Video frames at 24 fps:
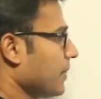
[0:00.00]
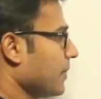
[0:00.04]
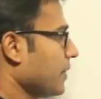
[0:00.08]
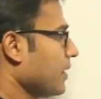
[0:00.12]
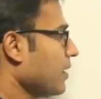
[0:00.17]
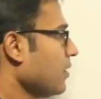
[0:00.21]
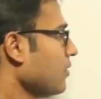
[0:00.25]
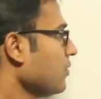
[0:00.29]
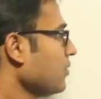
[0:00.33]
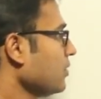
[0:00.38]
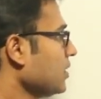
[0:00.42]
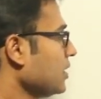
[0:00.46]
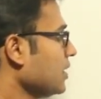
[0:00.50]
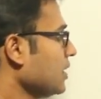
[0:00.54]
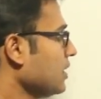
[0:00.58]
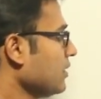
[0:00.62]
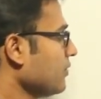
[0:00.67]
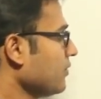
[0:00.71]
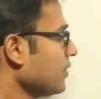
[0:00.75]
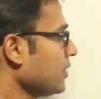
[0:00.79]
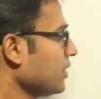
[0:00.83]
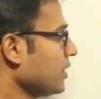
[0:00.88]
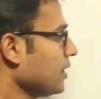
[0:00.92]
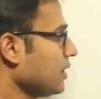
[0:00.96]
Now
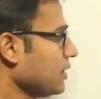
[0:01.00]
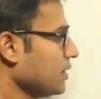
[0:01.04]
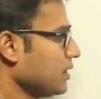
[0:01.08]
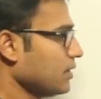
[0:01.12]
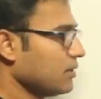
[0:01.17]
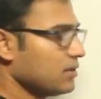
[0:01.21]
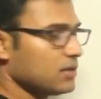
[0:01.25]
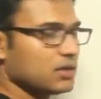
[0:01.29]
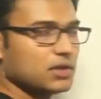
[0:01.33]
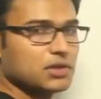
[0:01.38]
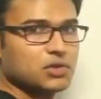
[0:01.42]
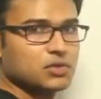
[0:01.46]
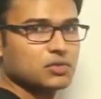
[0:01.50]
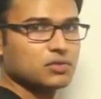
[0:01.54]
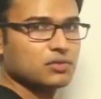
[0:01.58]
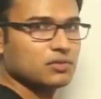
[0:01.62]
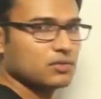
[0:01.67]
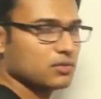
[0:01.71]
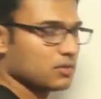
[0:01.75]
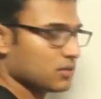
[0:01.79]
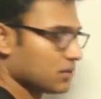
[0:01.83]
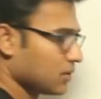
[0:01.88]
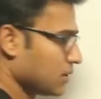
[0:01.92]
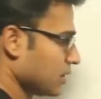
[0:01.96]
T1 and then T2.
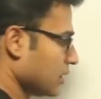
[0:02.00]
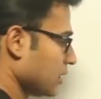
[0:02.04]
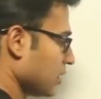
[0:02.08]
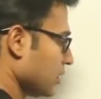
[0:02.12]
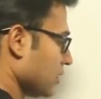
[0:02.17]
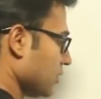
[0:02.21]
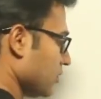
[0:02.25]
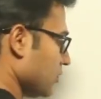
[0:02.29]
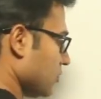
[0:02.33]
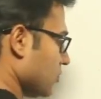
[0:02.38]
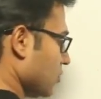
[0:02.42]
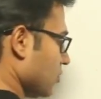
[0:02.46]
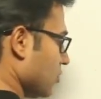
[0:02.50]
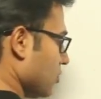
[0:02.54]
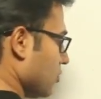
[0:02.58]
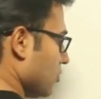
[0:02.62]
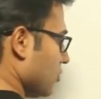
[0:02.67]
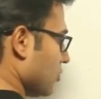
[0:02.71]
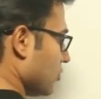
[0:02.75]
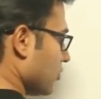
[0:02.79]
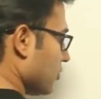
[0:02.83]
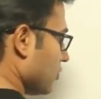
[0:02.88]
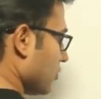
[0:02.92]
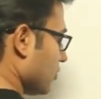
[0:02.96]

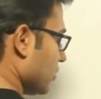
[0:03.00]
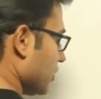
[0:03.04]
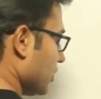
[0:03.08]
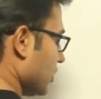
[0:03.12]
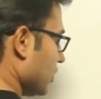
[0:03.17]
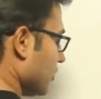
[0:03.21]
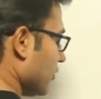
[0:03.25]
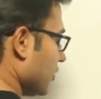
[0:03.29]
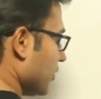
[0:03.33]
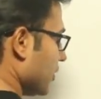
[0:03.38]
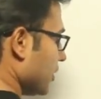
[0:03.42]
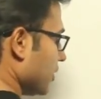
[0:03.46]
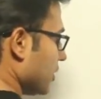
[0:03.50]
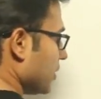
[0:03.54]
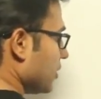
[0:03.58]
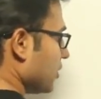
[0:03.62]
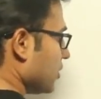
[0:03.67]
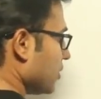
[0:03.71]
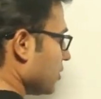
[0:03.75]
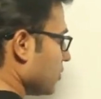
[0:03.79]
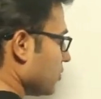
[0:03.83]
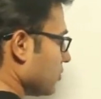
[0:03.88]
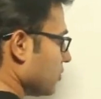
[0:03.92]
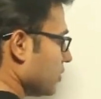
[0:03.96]
So T1 and then
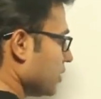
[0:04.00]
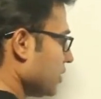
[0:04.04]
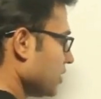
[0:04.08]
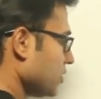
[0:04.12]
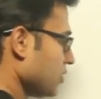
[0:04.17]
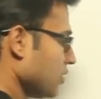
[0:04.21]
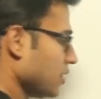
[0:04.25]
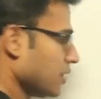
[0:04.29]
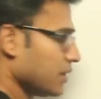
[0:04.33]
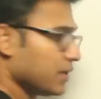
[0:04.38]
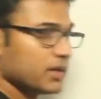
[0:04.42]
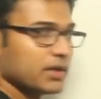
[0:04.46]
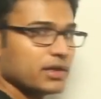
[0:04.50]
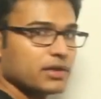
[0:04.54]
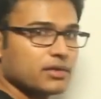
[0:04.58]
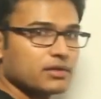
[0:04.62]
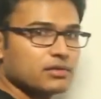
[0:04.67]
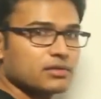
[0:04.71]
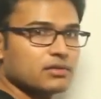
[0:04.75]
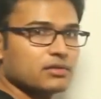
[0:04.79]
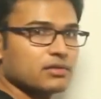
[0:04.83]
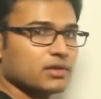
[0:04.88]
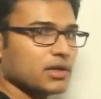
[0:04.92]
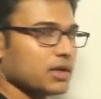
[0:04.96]
T2. It is already there.
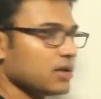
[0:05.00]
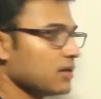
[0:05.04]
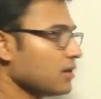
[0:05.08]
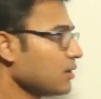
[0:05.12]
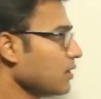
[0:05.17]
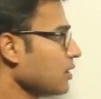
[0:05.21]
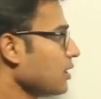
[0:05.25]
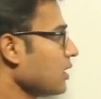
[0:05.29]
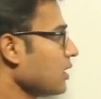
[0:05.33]
Right?